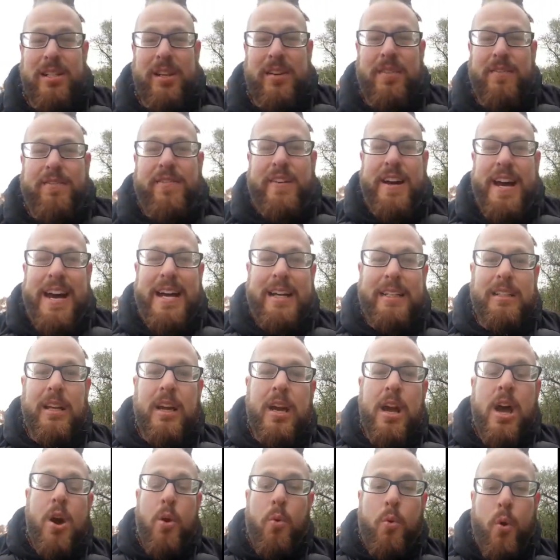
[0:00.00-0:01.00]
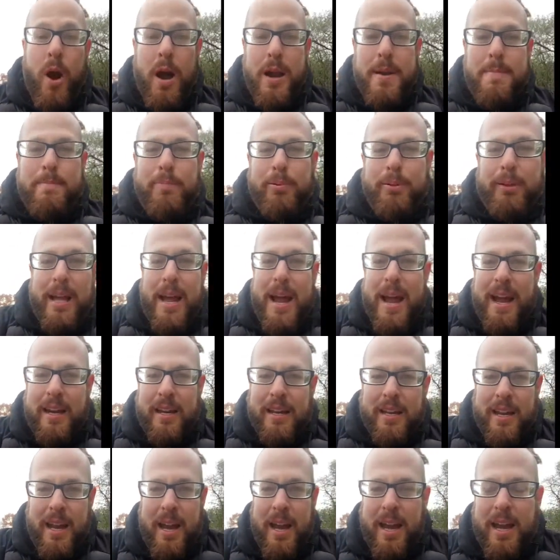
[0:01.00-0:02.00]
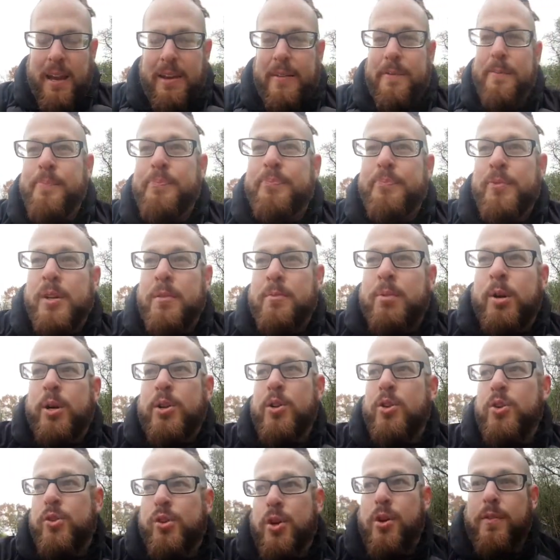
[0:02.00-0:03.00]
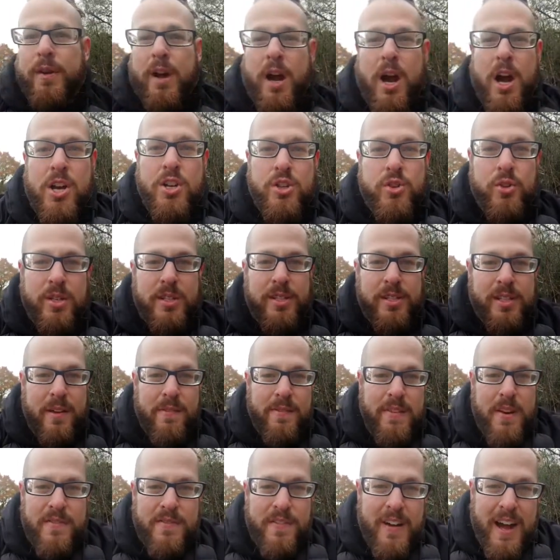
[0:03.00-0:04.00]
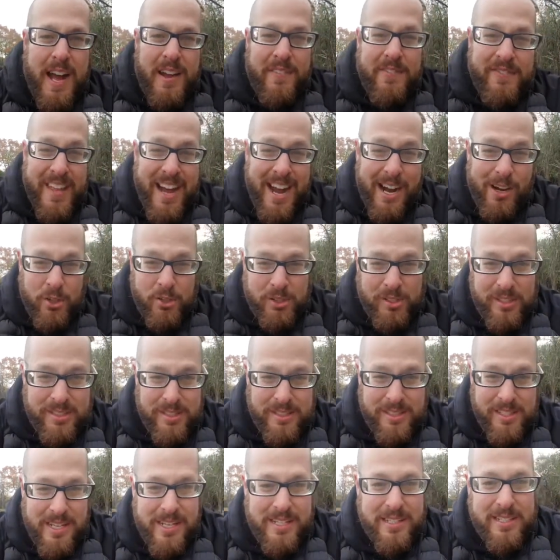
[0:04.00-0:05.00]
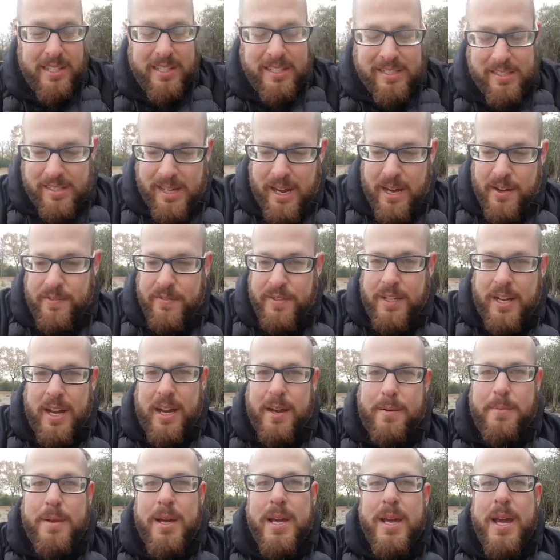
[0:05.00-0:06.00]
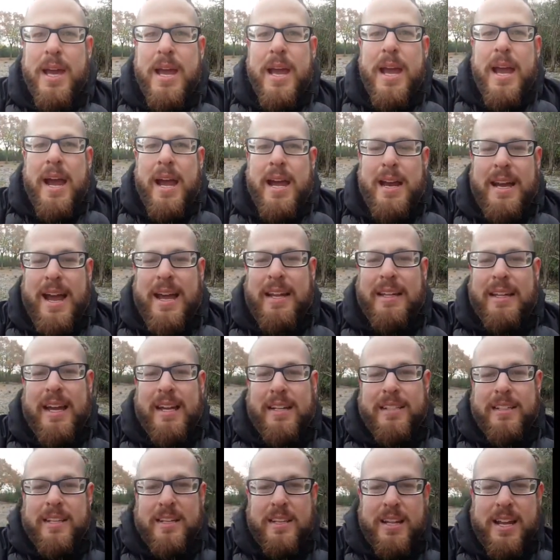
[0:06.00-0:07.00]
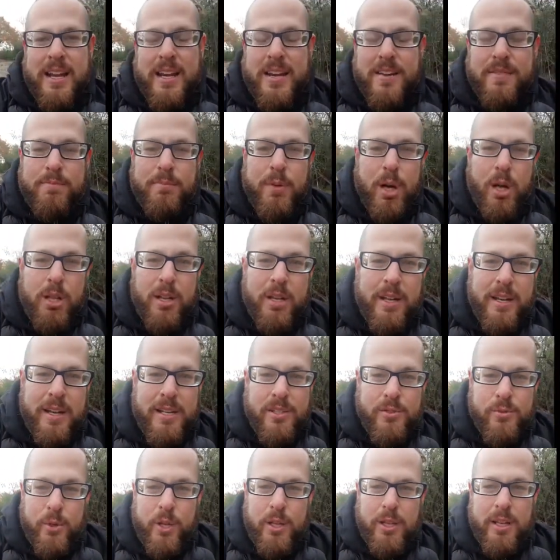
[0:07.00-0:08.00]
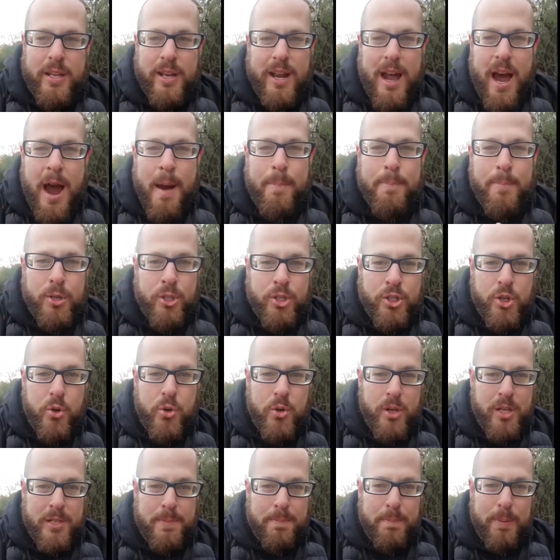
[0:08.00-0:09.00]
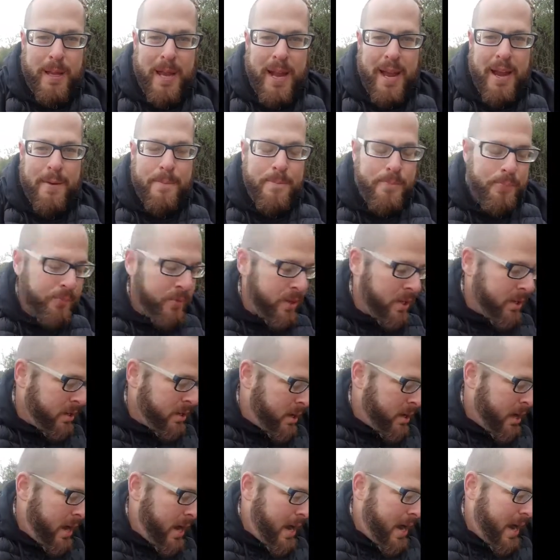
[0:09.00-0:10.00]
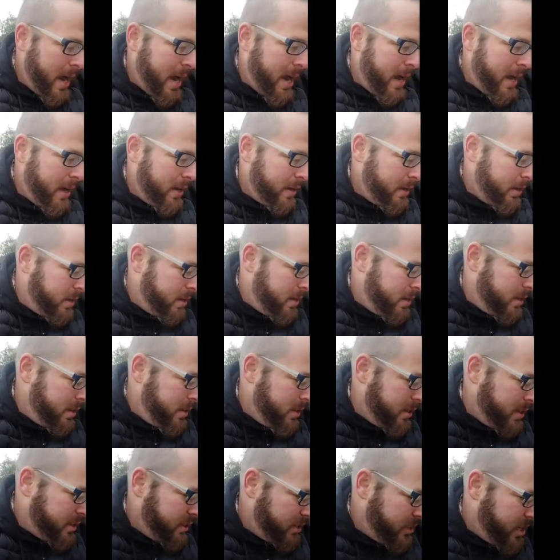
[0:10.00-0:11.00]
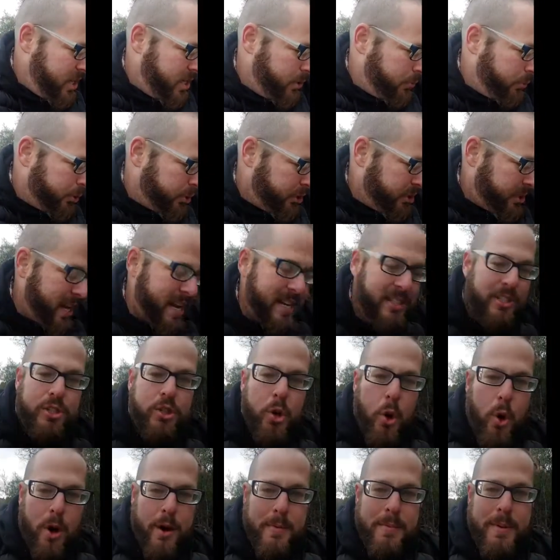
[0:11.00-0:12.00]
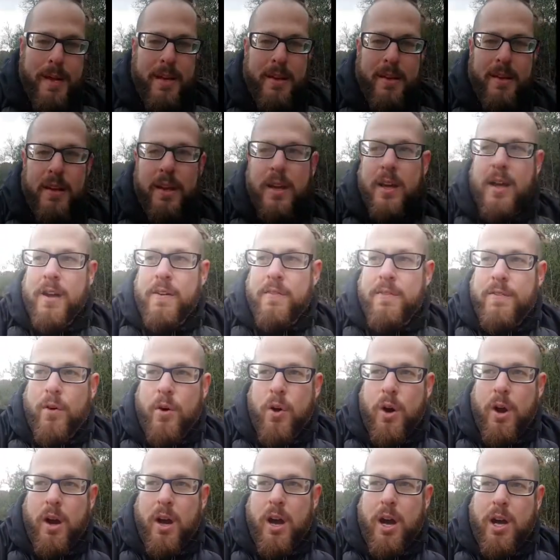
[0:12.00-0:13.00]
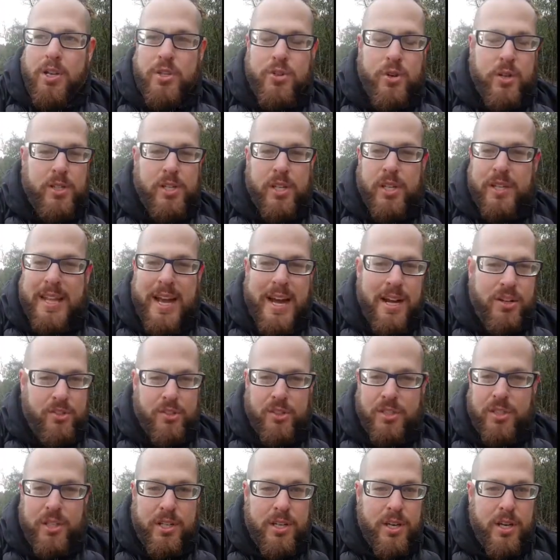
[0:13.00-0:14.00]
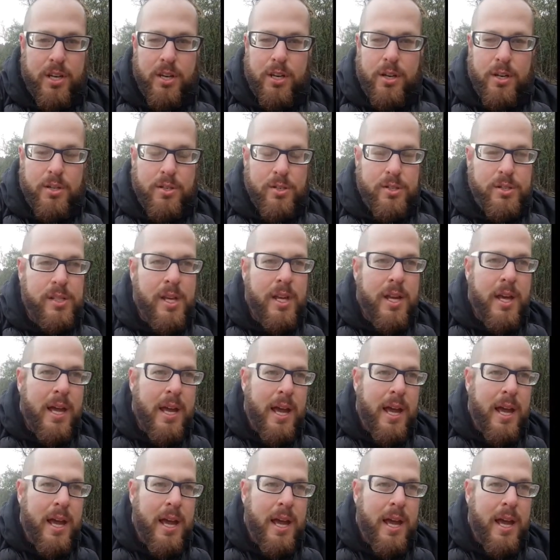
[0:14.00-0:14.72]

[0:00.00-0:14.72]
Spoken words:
In fact, one plant can produce over 175,000 seeds in its lifetime. And I like to think of mullein as really an opportunist plant. And the seeds will stay dormant for hundreds of thousands of years.